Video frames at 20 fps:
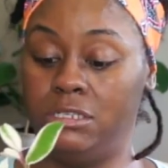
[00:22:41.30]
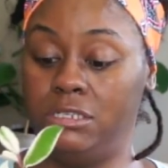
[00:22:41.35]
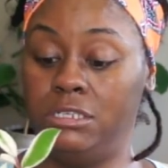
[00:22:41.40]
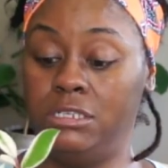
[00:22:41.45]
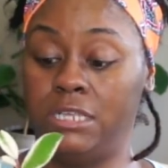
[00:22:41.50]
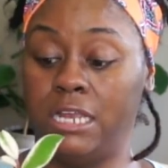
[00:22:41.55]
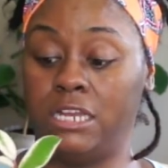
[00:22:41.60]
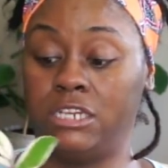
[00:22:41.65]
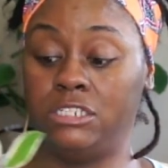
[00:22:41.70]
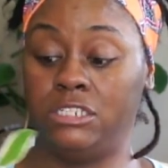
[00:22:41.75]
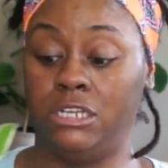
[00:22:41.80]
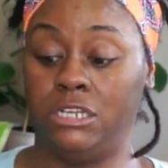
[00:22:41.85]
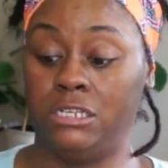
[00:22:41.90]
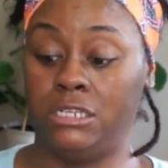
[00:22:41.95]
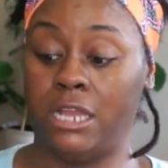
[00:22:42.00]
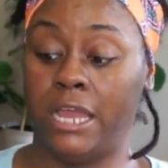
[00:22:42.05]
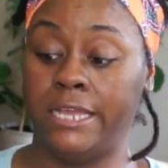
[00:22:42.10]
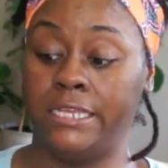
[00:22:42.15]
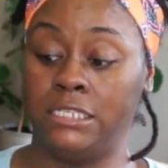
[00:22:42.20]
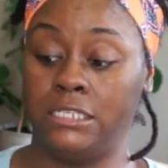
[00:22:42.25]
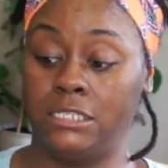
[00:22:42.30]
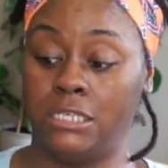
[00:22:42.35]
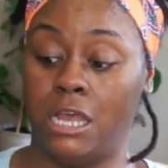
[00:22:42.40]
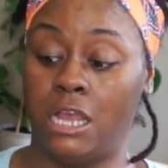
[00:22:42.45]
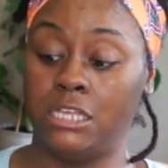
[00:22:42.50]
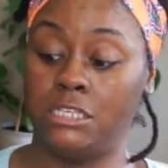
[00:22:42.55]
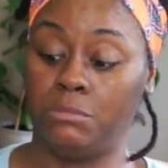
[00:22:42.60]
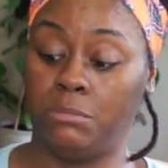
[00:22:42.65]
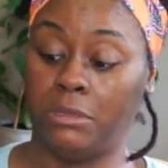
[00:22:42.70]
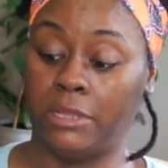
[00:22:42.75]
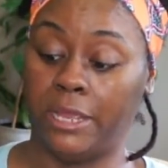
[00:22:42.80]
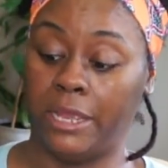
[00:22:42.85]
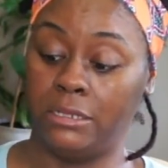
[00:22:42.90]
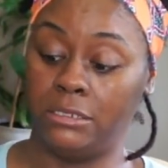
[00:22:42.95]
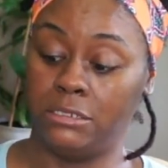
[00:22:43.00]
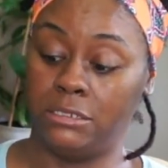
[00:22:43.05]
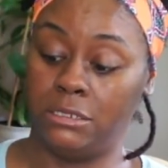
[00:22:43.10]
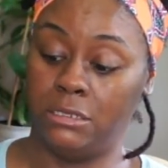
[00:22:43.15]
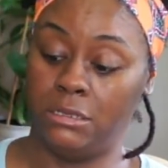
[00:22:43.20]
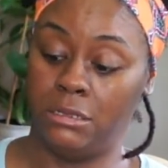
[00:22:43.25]
actually a nice size
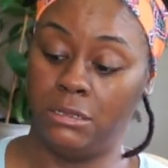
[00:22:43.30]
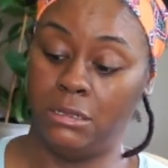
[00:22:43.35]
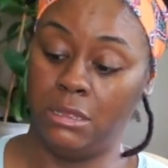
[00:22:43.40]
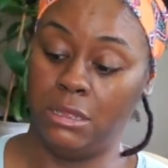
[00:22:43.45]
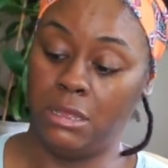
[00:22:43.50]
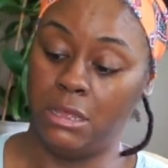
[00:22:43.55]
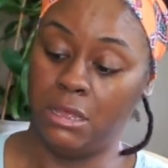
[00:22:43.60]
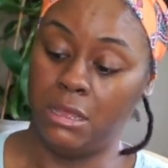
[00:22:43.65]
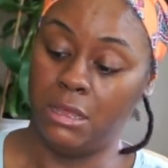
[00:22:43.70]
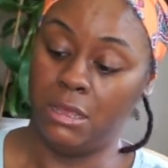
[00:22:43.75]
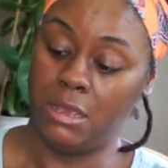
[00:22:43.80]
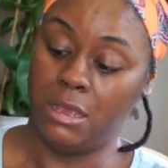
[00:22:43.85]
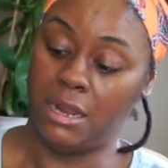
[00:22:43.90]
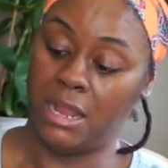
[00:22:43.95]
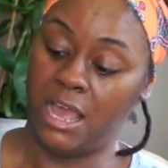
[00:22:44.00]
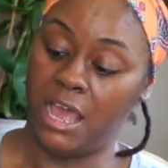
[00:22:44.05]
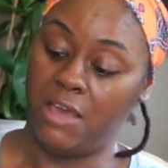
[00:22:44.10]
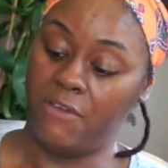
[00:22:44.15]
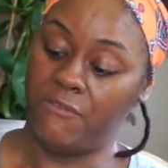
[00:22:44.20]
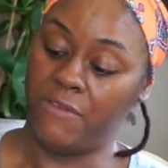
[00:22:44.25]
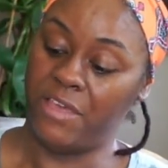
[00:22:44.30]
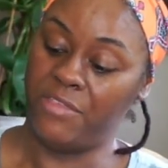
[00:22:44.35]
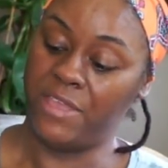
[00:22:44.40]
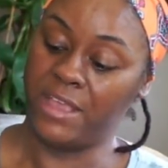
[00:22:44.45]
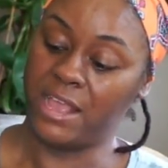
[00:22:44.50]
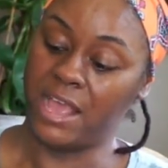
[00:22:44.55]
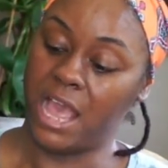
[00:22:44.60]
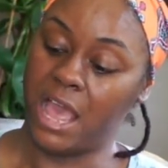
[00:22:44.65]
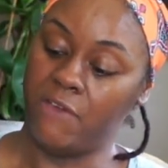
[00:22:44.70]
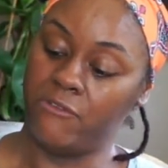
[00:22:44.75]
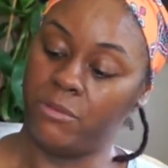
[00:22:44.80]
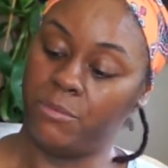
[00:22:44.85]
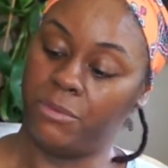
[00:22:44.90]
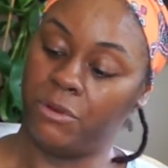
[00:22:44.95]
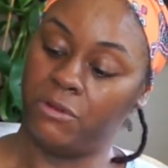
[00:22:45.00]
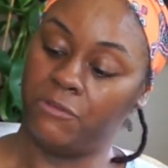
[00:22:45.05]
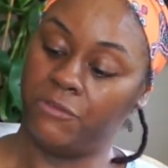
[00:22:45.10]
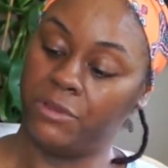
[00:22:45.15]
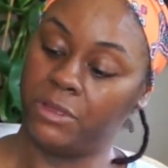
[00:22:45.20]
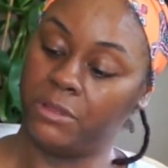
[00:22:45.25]
plant. And I think I have a
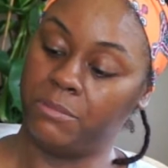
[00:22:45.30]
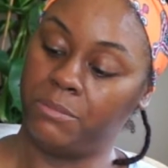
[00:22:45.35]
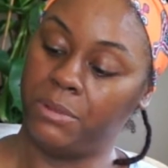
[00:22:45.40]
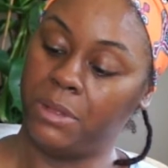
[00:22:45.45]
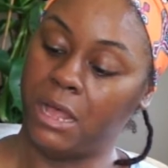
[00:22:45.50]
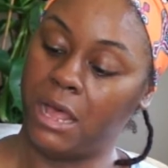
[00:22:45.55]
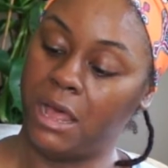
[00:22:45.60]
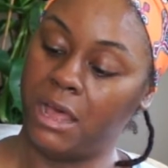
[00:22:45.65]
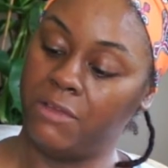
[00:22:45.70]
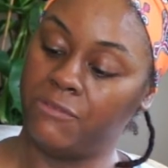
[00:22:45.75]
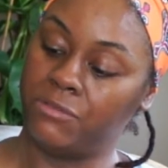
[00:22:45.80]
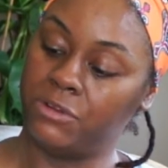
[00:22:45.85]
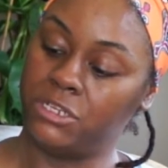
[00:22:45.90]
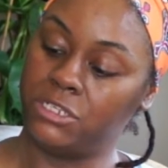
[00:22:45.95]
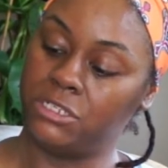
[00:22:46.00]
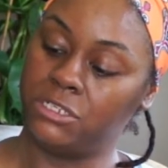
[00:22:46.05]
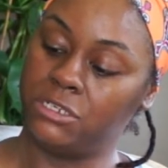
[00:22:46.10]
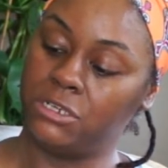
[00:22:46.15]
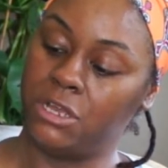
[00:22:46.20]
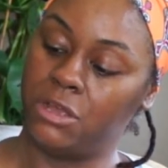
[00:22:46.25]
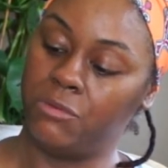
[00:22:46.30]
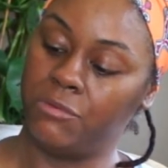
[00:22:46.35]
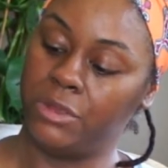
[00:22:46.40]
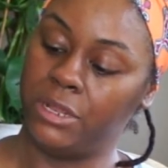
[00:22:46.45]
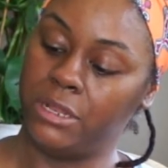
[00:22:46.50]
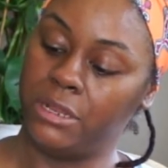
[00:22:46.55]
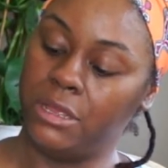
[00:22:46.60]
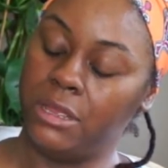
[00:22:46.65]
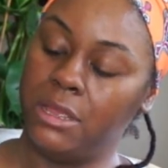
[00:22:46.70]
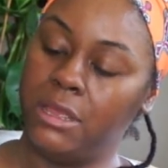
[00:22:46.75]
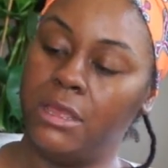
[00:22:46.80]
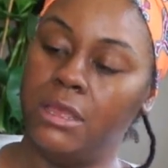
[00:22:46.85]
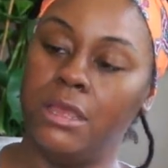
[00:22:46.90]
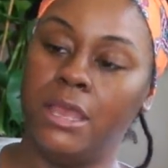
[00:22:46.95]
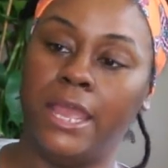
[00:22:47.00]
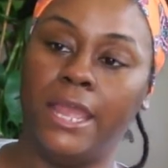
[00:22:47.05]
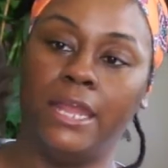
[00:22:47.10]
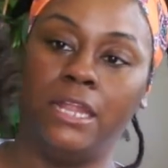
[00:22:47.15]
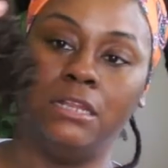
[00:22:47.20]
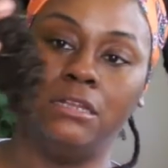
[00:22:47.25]
perfect pot for this to go in.
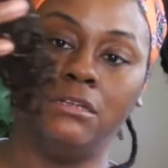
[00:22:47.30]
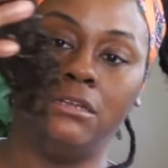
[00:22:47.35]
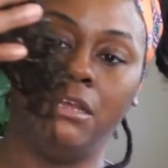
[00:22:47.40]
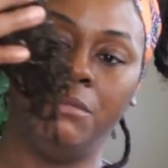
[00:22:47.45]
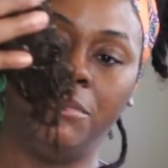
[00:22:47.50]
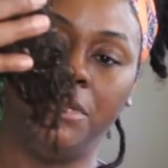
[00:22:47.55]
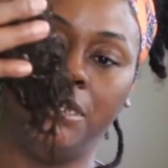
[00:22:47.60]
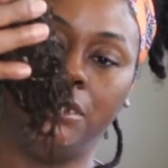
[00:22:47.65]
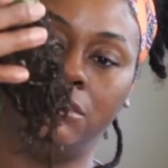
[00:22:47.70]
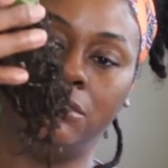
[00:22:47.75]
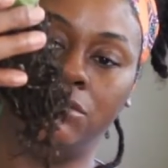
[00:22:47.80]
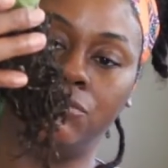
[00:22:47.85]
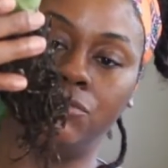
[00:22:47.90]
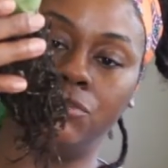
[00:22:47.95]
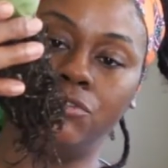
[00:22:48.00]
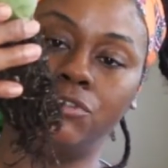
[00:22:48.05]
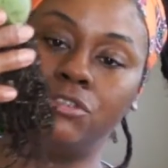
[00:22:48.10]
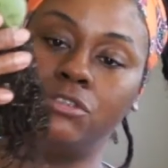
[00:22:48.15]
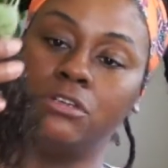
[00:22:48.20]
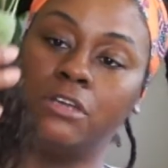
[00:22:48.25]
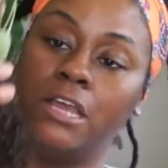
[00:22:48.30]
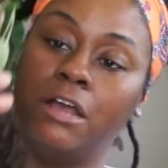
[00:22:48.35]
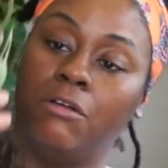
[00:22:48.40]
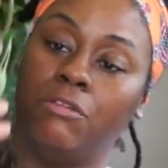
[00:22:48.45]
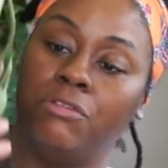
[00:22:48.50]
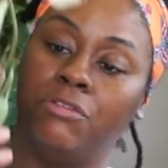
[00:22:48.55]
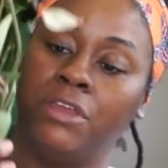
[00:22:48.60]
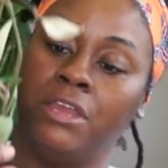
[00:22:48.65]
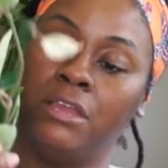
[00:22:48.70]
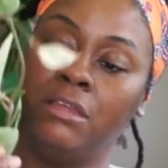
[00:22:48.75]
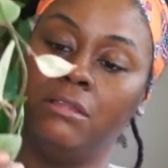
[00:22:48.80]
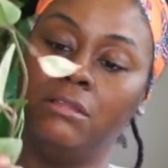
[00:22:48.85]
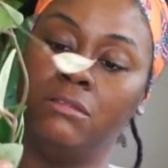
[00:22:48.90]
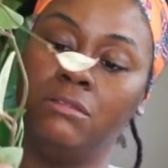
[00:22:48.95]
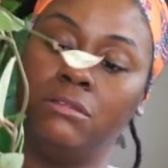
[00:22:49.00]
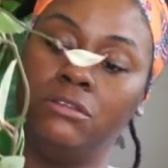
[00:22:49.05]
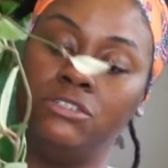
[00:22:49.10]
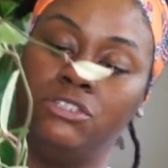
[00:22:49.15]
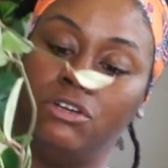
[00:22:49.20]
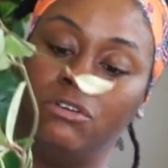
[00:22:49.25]
And I mean, the roots look healthy.
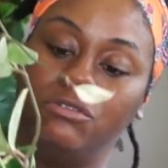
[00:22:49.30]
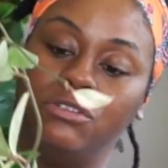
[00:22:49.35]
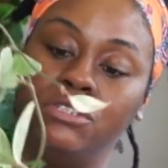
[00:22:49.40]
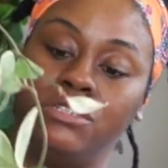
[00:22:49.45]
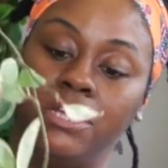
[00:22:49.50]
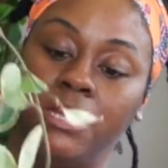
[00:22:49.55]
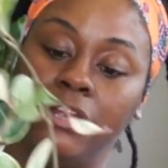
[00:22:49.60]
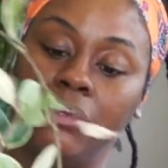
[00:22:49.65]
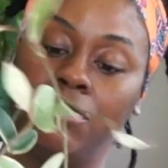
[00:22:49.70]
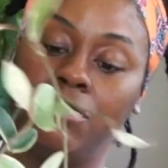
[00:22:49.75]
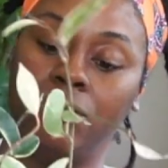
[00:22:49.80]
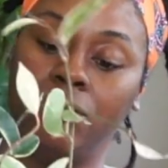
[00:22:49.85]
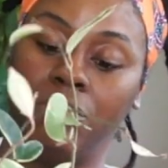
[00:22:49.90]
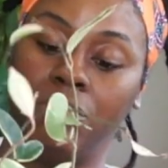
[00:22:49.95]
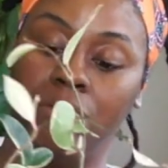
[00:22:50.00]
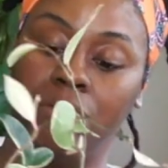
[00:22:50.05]
The dirt's there.